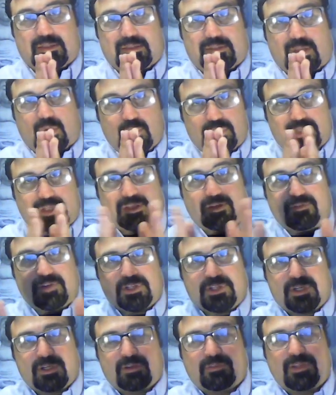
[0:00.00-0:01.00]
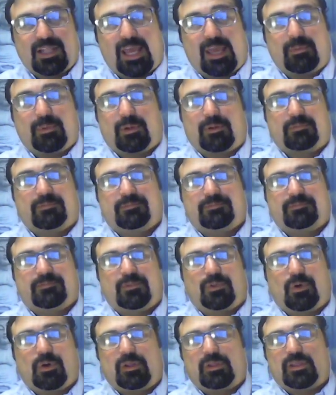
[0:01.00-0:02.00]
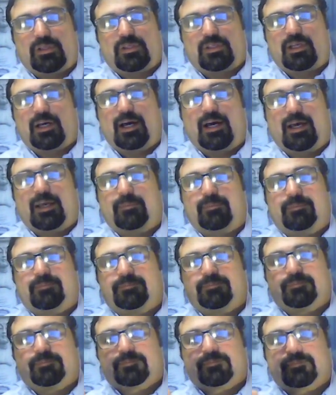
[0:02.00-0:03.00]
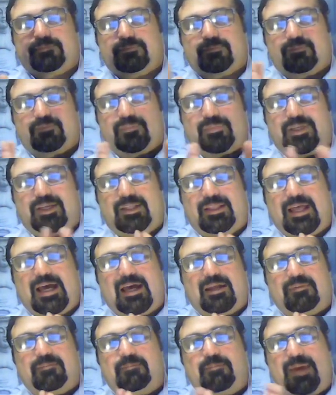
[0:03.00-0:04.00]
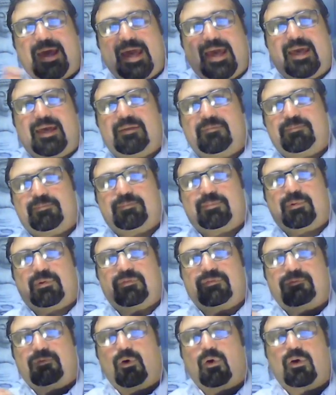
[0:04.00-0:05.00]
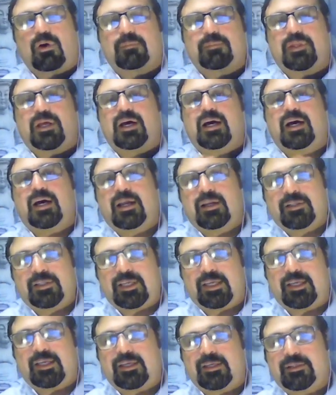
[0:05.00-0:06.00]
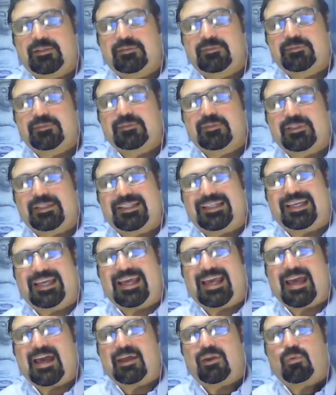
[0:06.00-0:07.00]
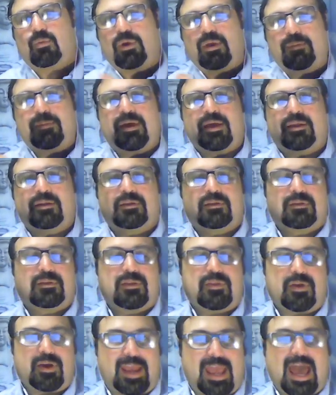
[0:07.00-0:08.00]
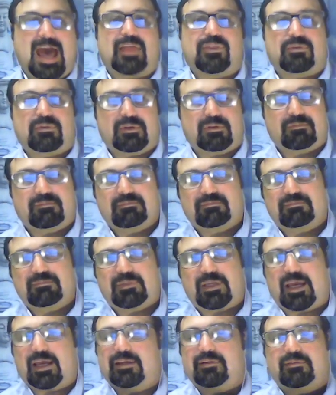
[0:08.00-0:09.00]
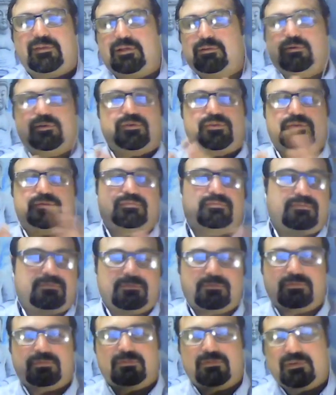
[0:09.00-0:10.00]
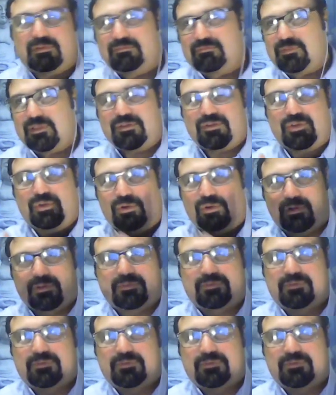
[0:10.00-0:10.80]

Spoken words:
There was a division of labor during this time, in that men performed the hunting and women the gathering. Okay. It was a sort